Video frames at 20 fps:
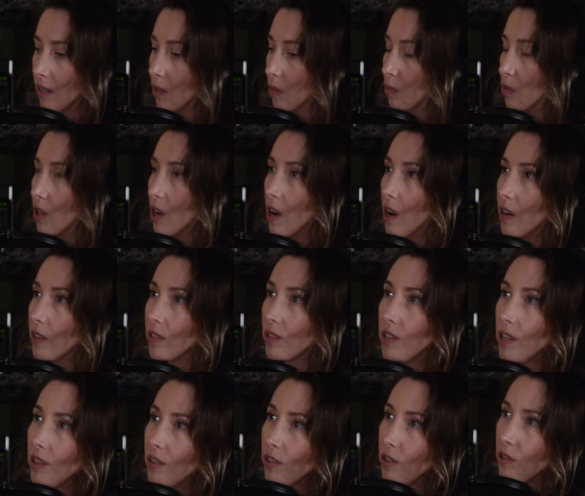dogs
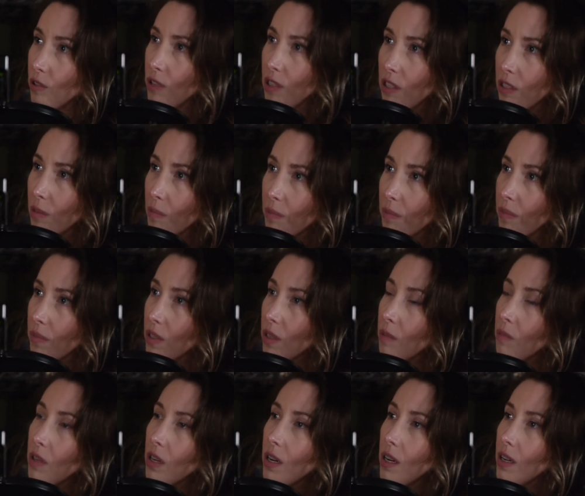down the street.
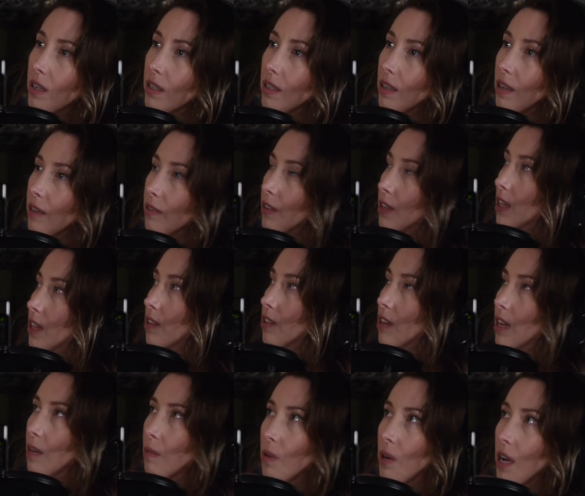Some dog of another
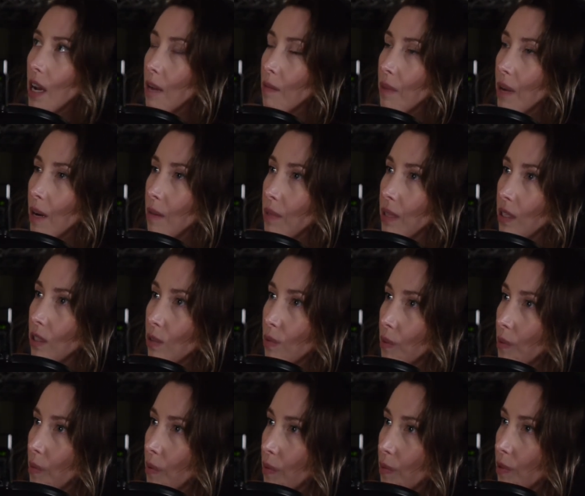neighbor had puppies, so we
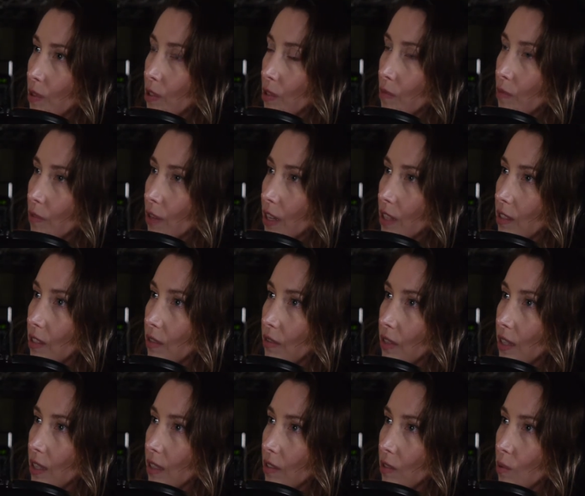went with some friends of
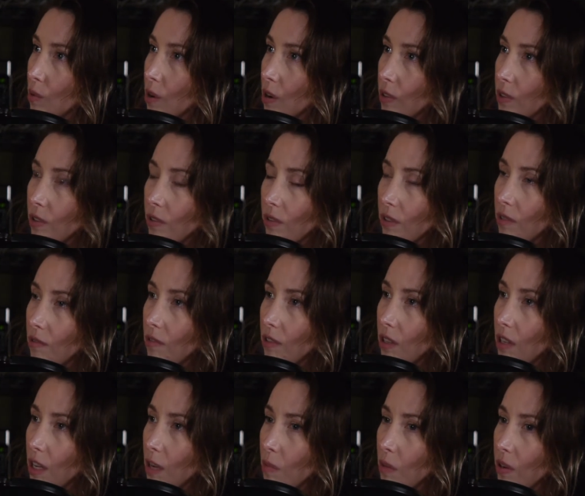his who also lived in the
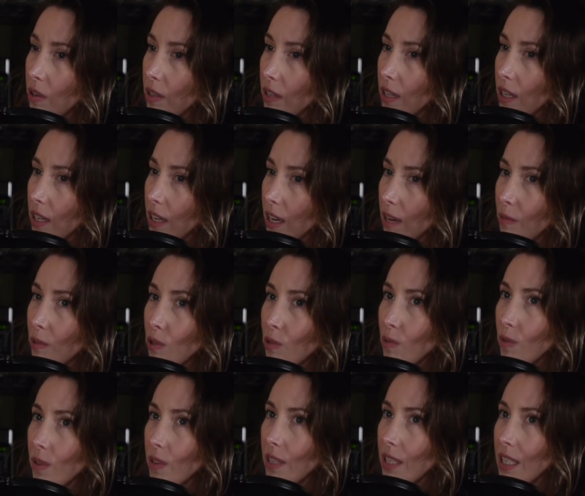neighborhood. And I was
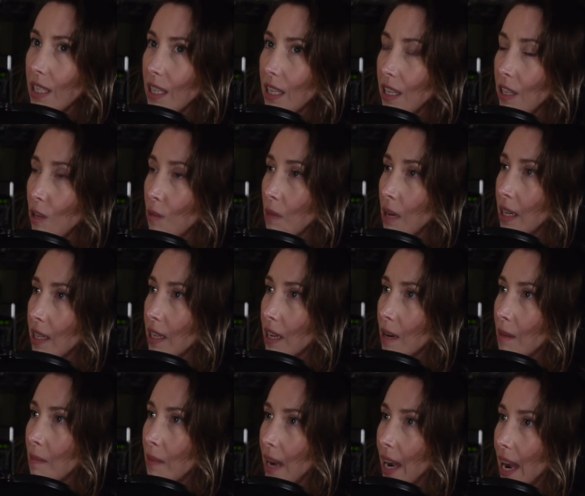worried that you might
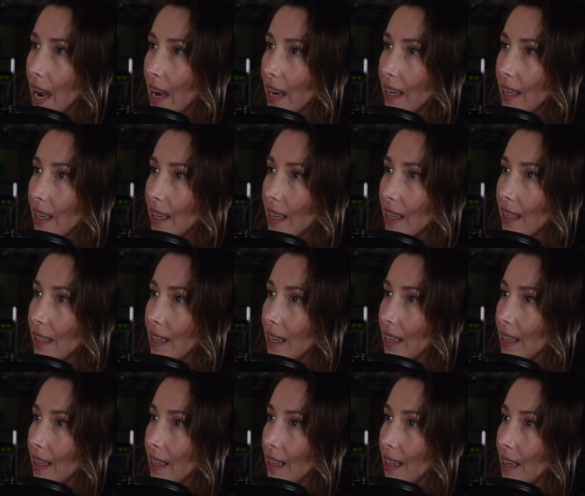come back, and
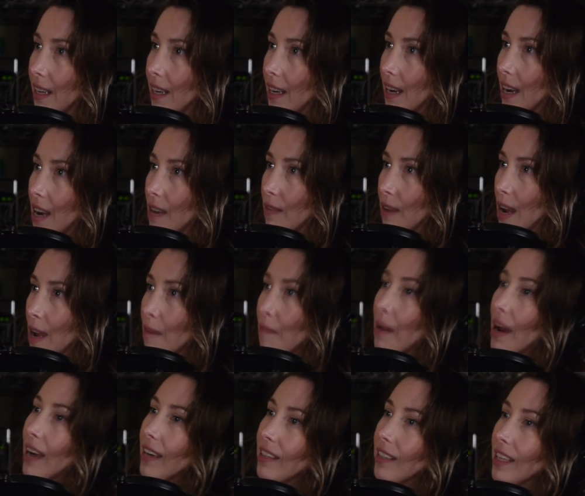I ran
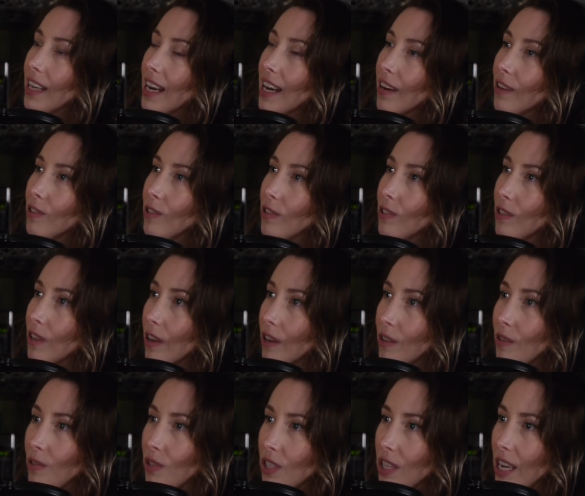back to the house and saw
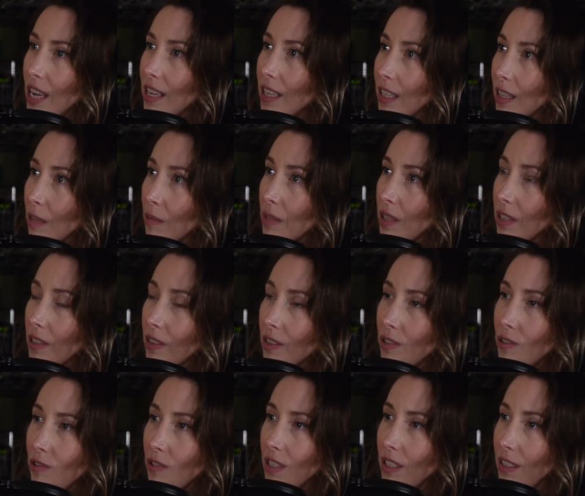you standing in the middle of the
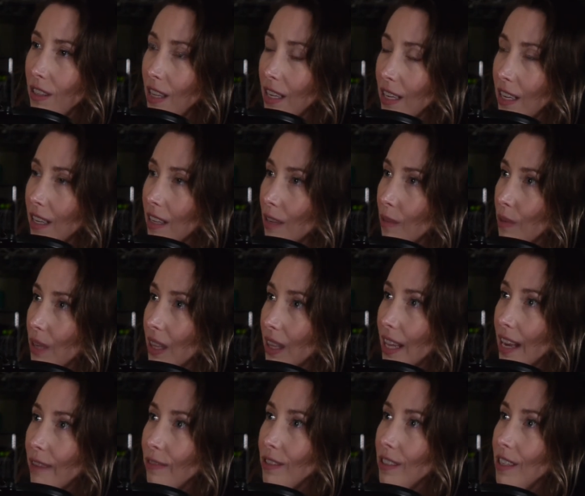street, thinking that we'd
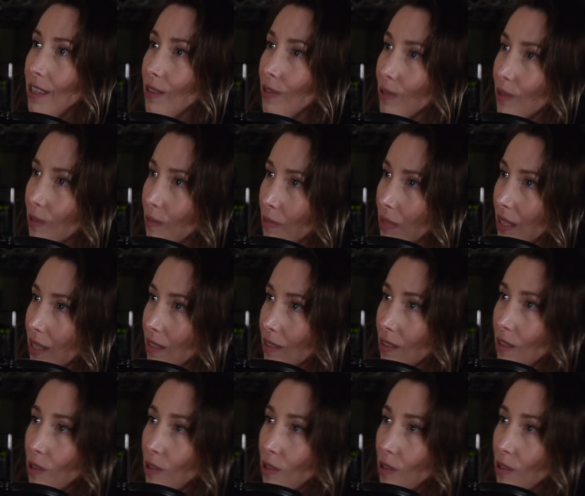left you because the